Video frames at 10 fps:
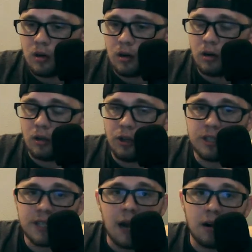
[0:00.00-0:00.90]
early
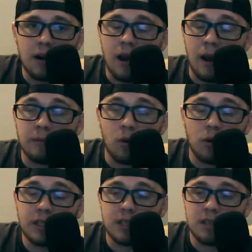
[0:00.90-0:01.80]
Saturday, I'm
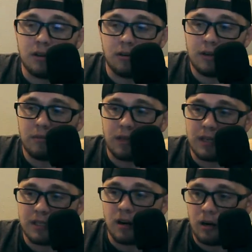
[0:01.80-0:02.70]
going to do it,
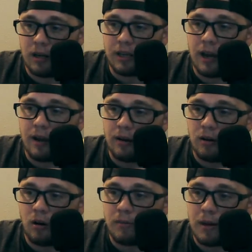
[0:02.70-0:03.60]
because I already got
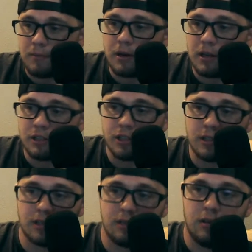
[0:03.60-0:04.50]
all my
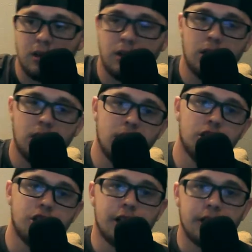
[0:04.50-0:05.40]
predictions and
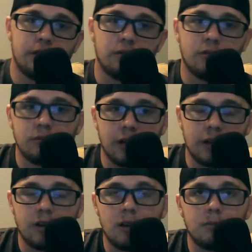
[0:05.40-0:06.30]
shit
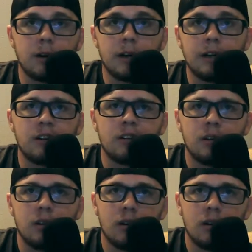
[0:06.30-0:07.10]
written up right here.